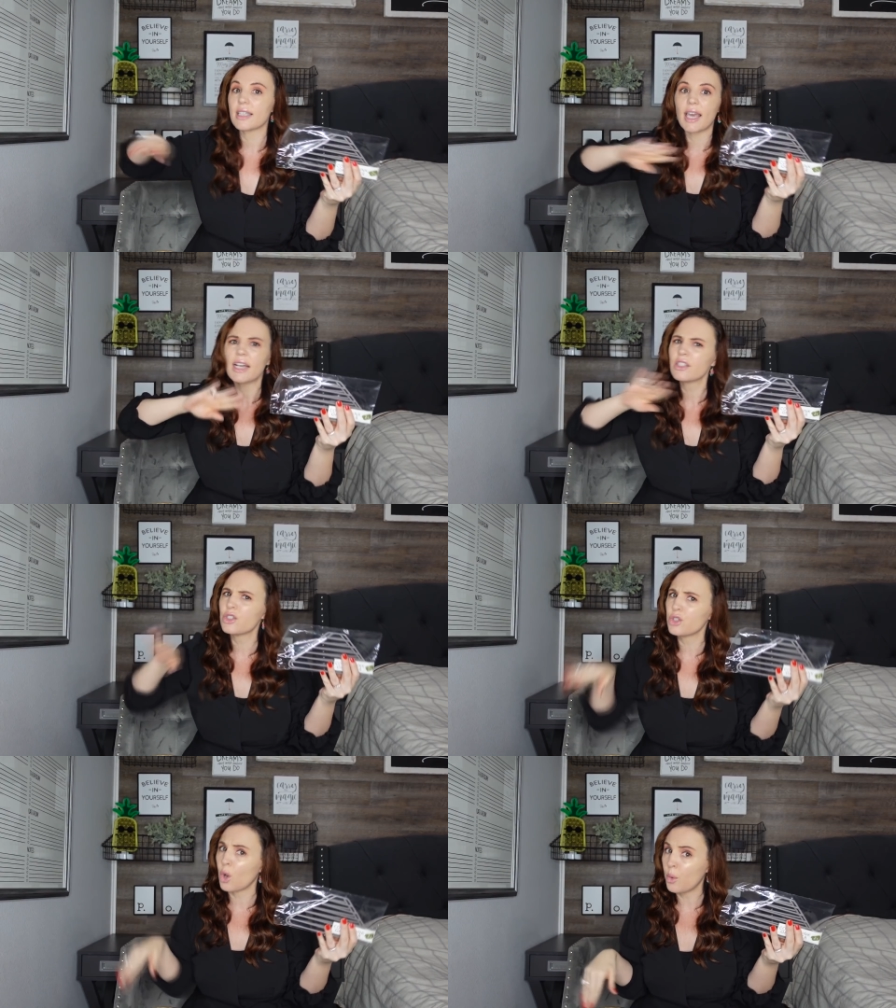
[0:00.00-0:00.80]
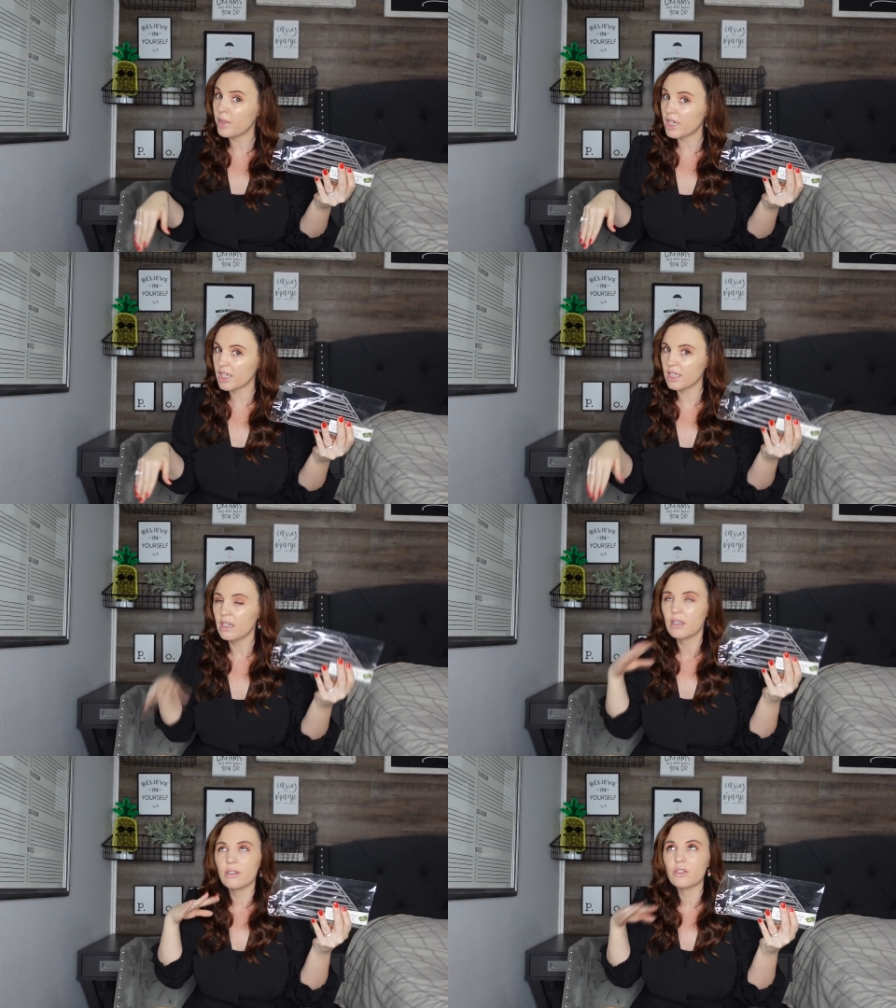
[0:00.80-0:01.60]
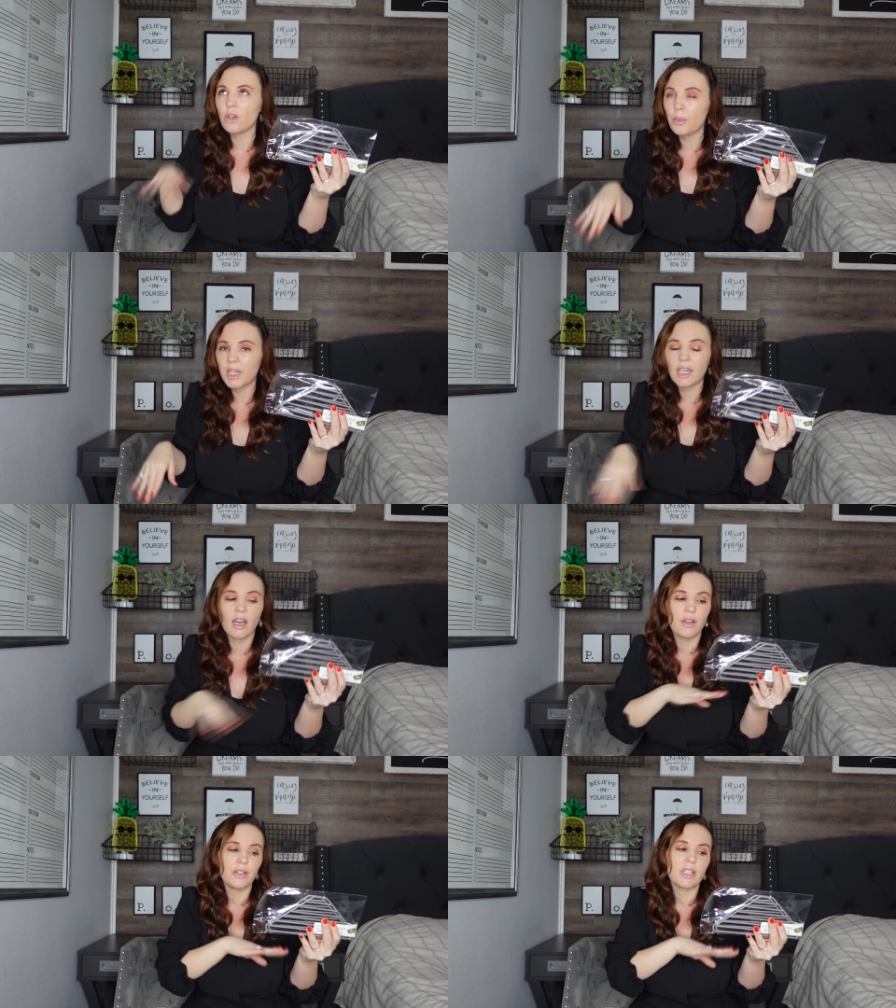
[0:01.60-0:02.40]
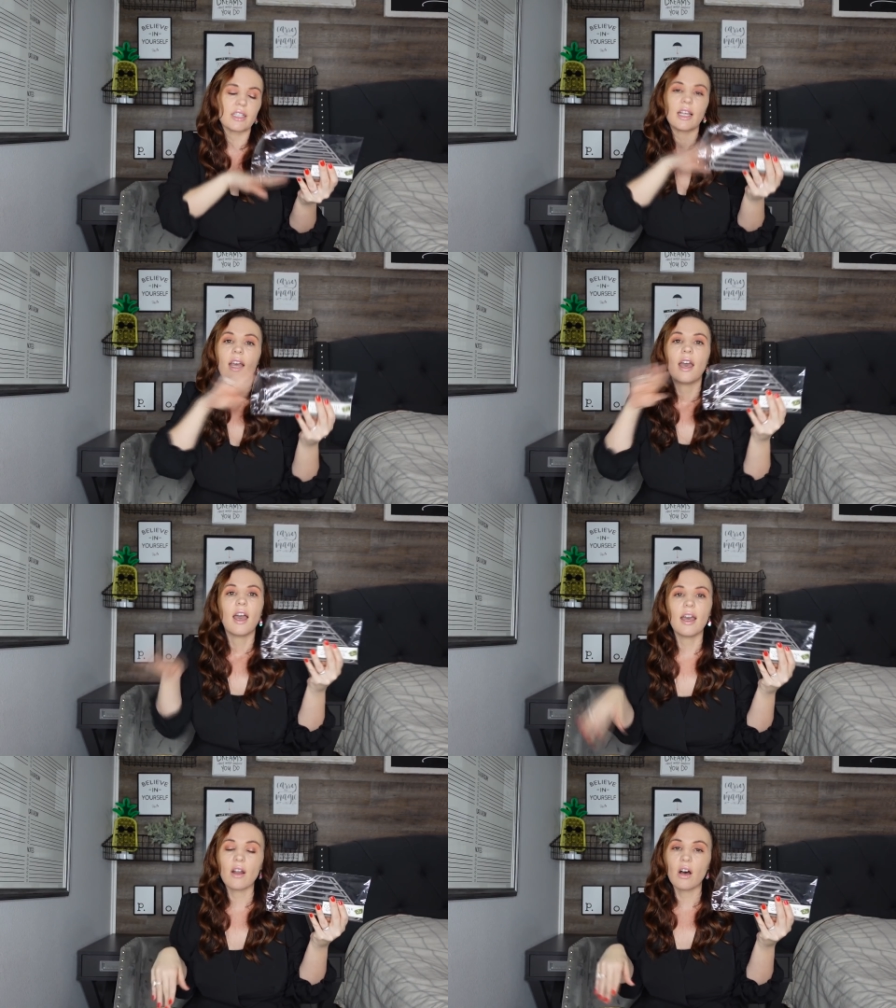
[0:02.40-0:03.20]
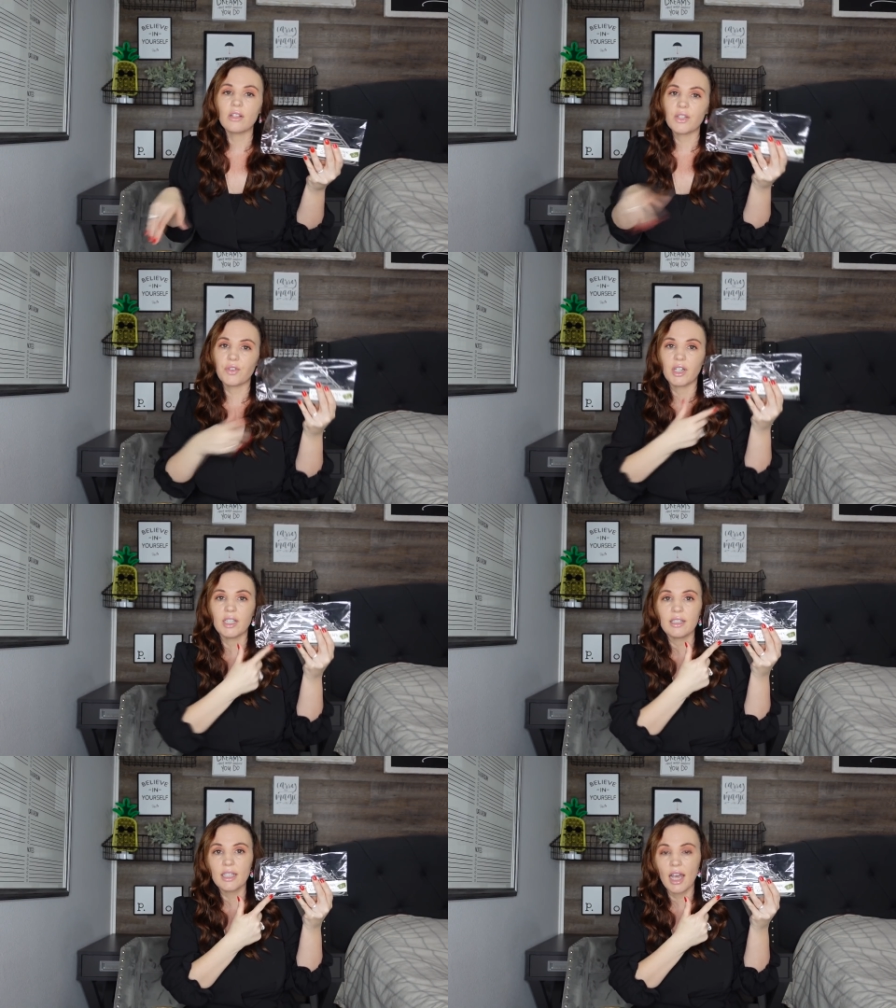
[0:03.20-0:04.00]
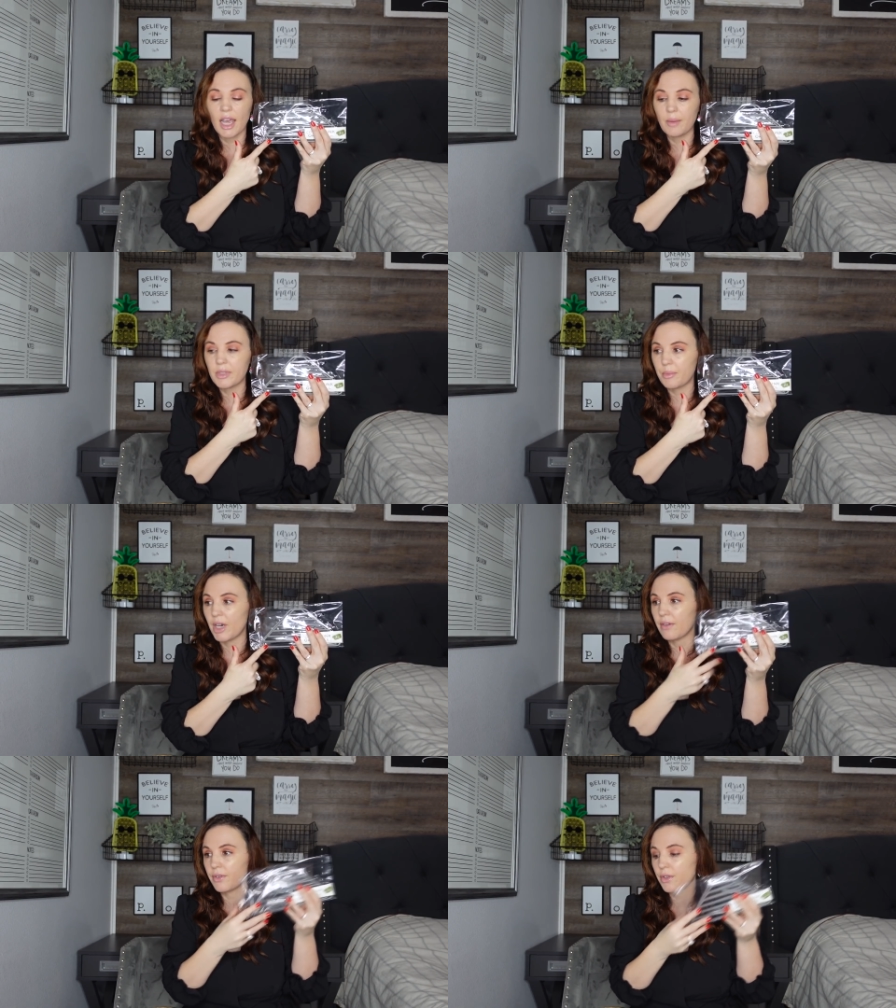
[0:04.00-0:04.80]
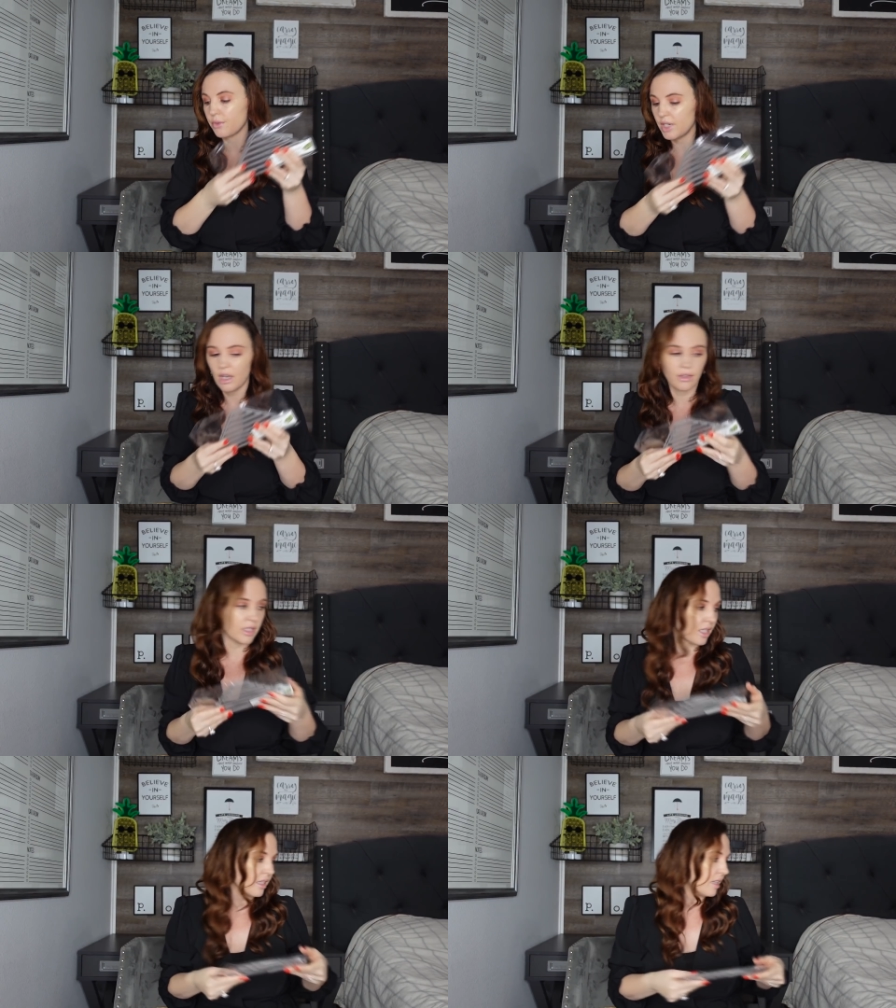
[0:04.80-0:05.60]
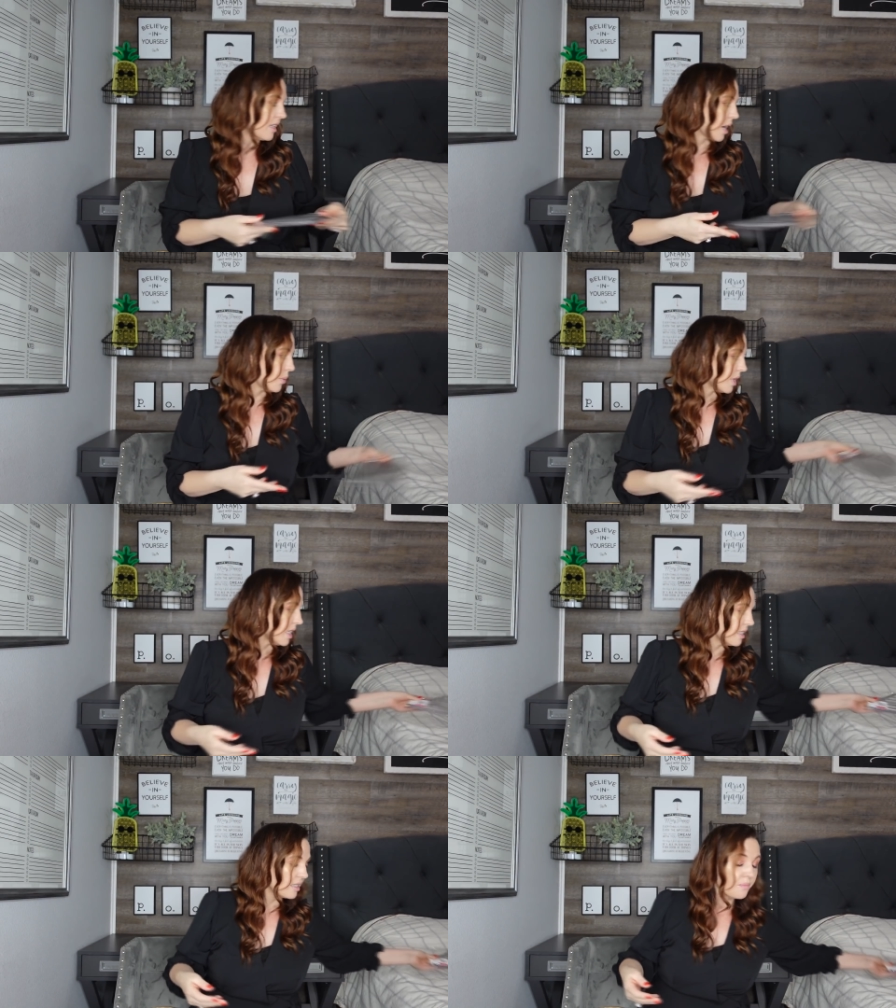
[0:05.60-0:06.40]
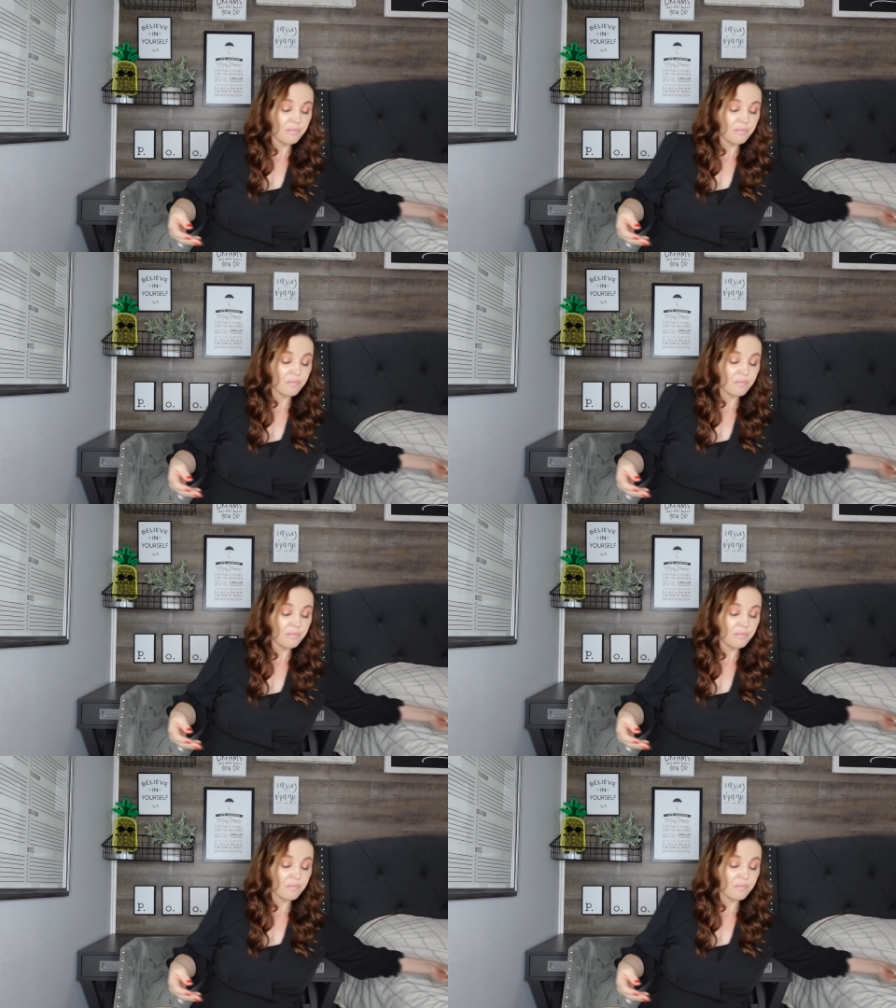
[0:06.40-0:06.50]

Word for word: They had so many colors and all different types, but for $3 I thought that was